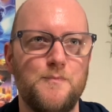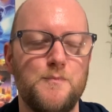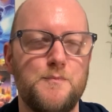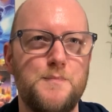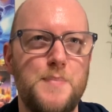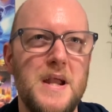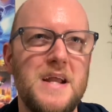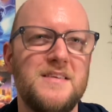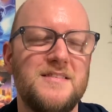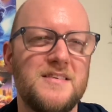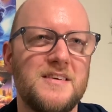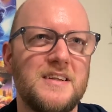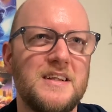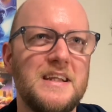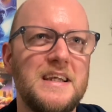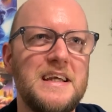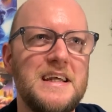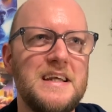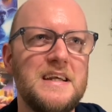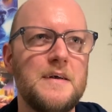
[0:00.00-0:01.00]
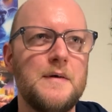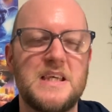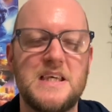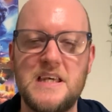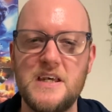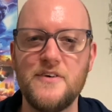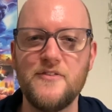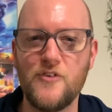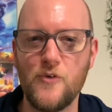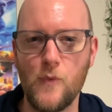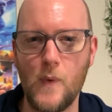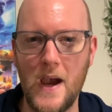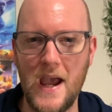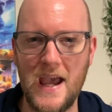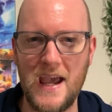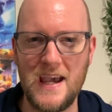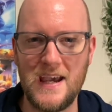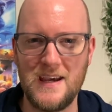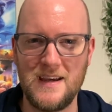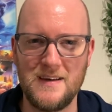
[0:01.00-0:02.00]
basically give
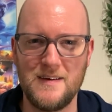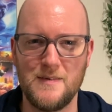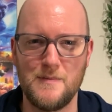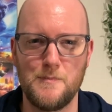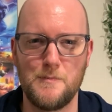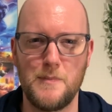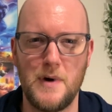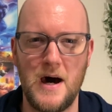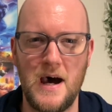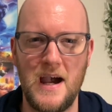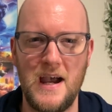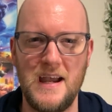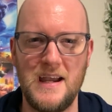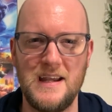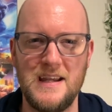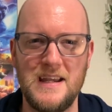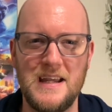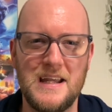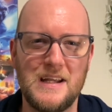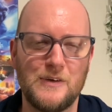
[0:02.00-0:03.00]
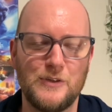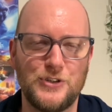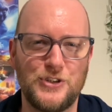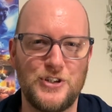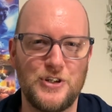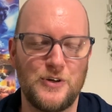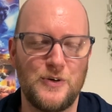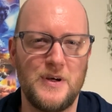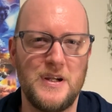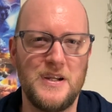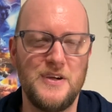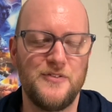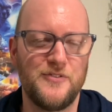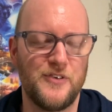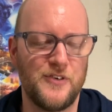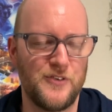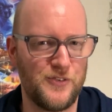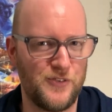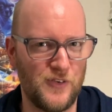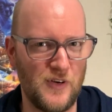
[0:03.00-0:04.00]
away my English degree for
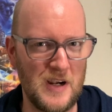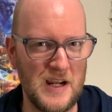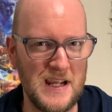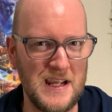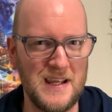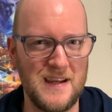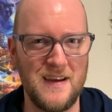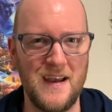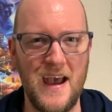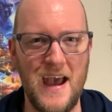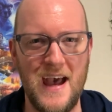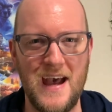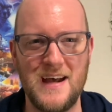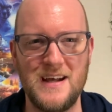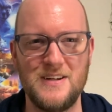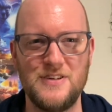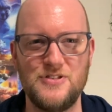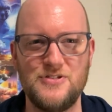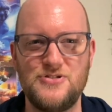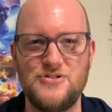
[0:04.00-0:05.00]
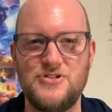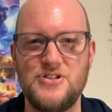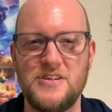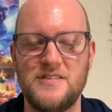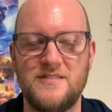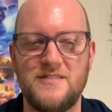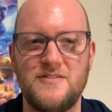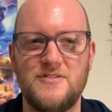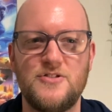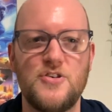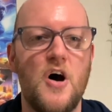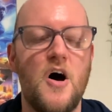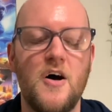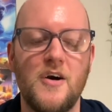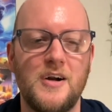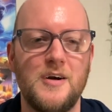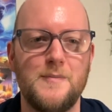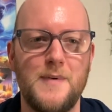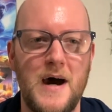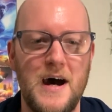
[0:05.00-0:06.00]
free and just talk
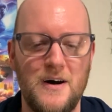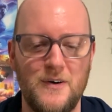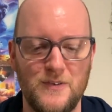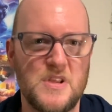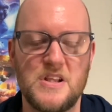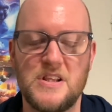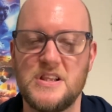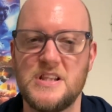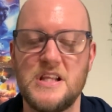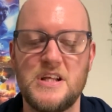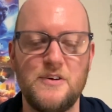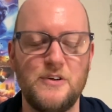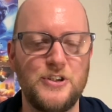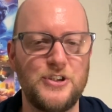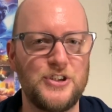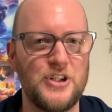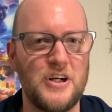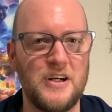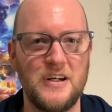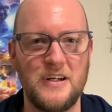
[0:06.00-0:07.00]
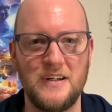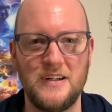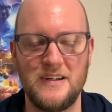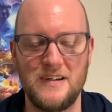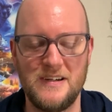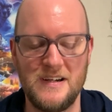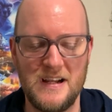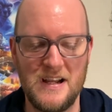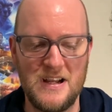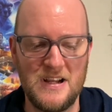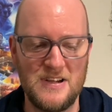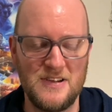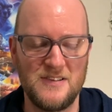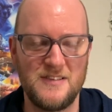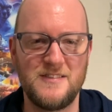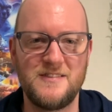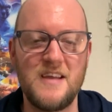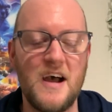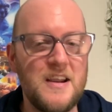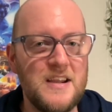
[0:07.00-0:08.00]
about literature,
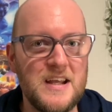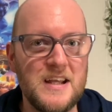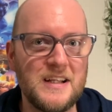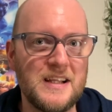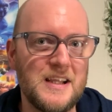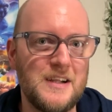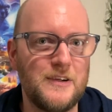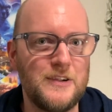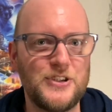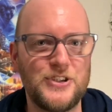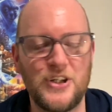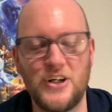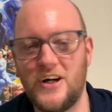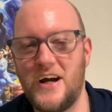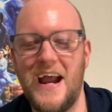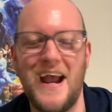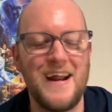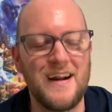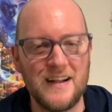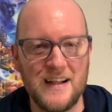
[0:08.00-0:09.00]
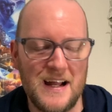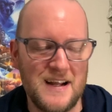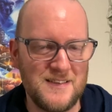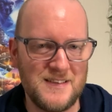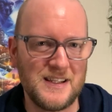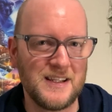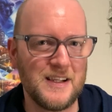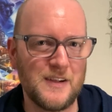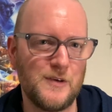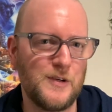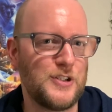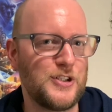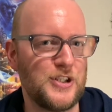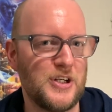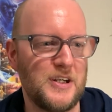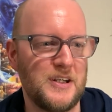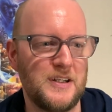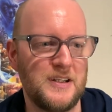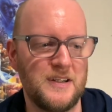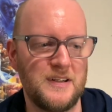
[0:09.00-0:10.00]
studying literature, analyzing
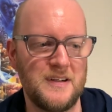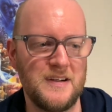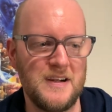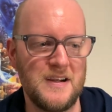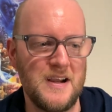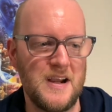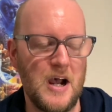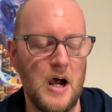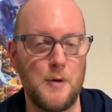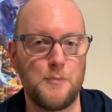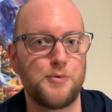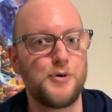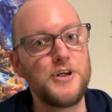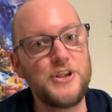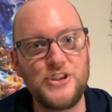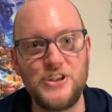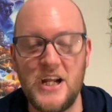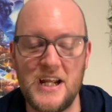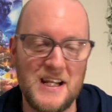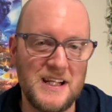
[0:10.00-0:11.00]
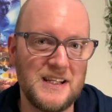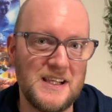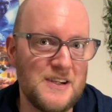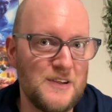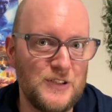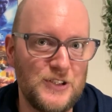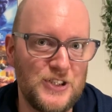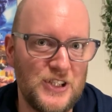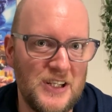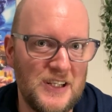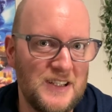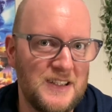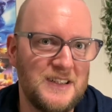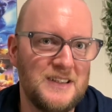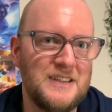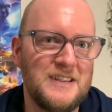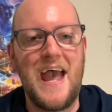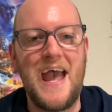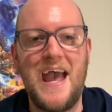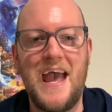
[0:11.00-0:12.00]
literature, appreciating
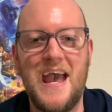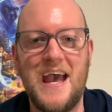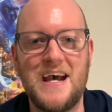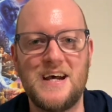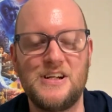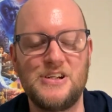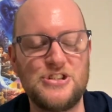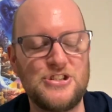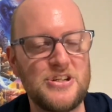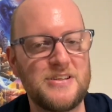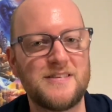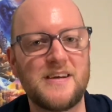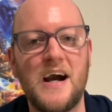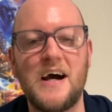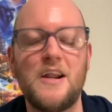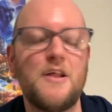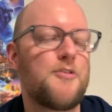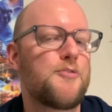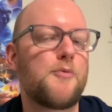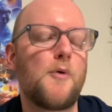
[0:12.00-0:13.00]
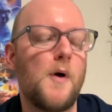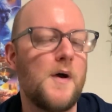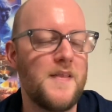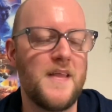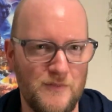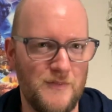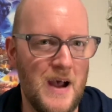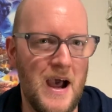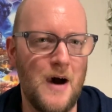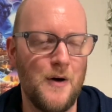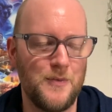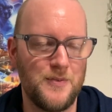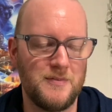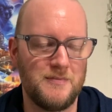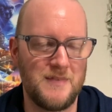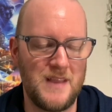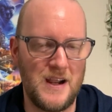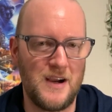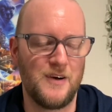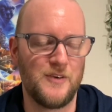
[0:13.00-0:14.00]
literature, and just kind of throwing that out
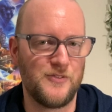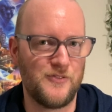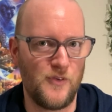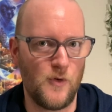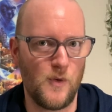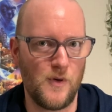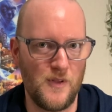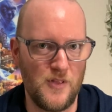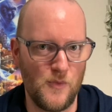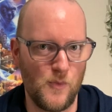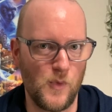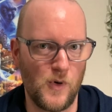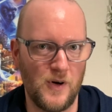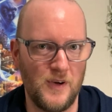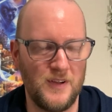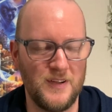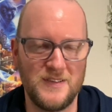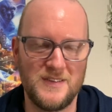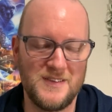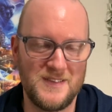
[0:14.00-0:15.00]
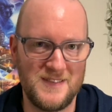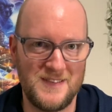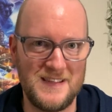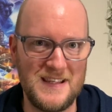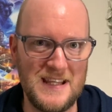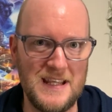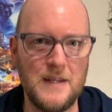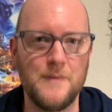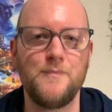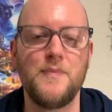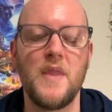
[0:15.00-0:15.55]
there for the world to see.